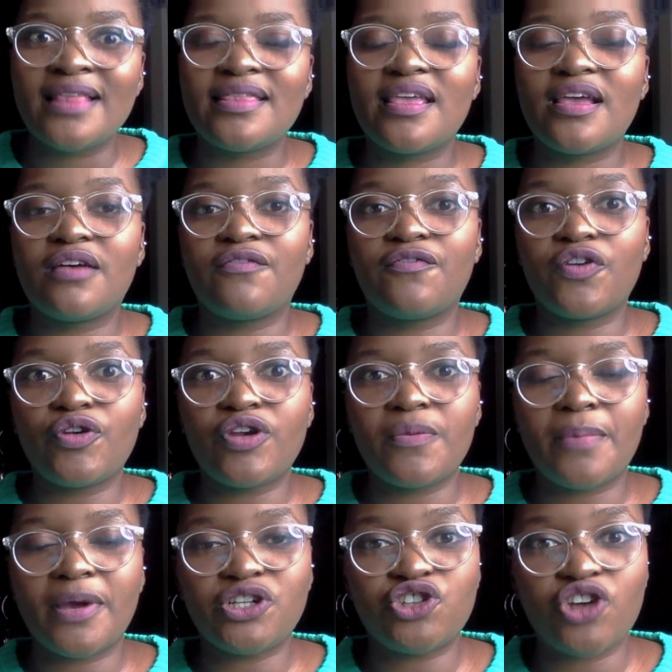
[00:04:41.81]
they are very
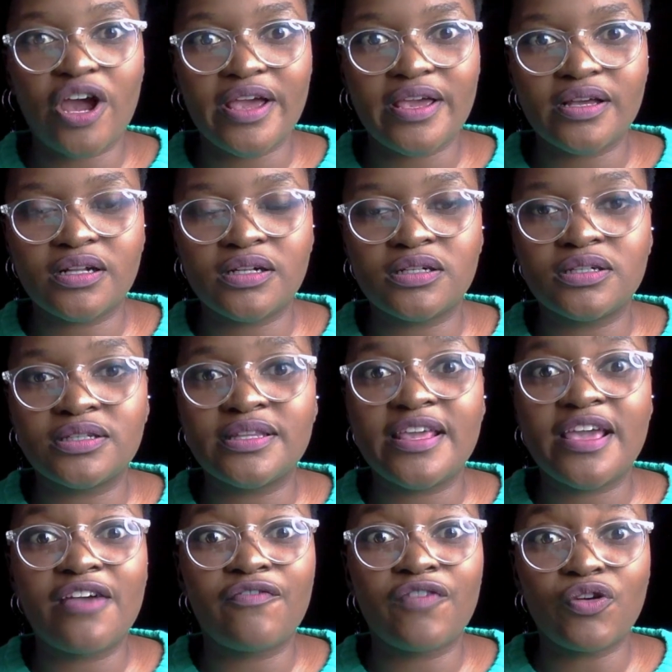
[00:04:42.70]
patriarchal.
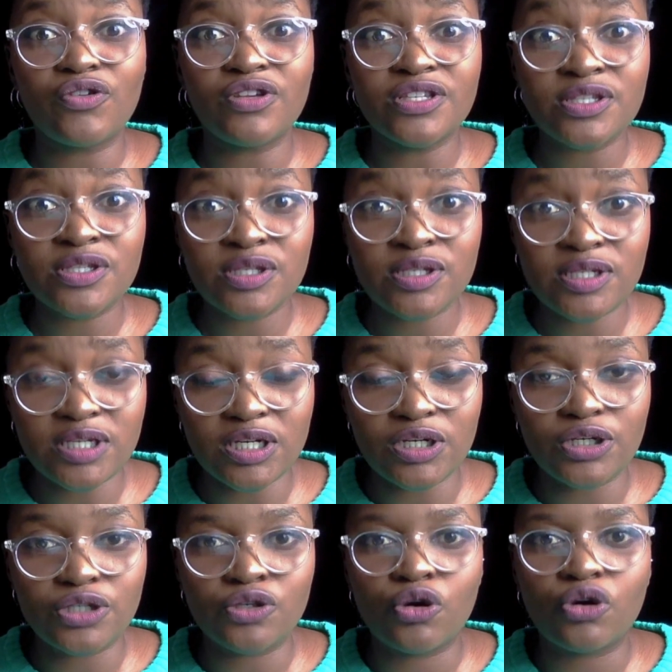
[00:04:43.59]
They are very
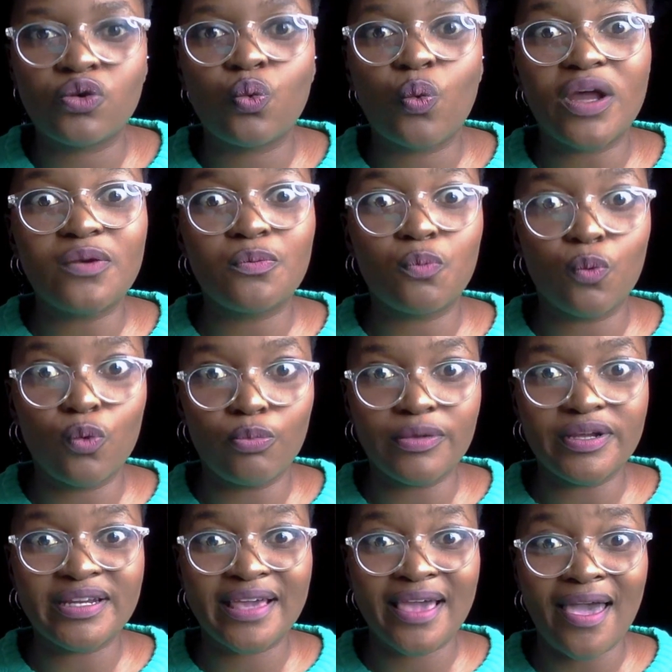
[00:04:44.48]
stern on what
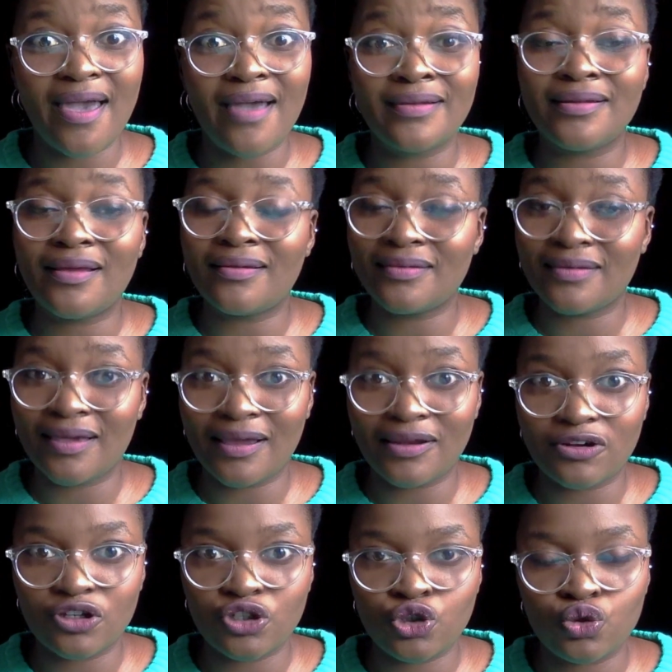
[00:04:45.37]
women can and
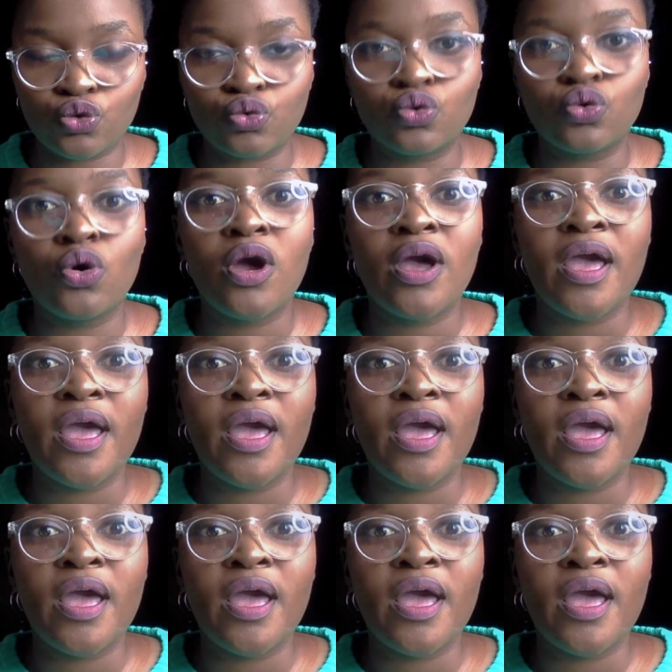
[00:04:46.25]
cannot do.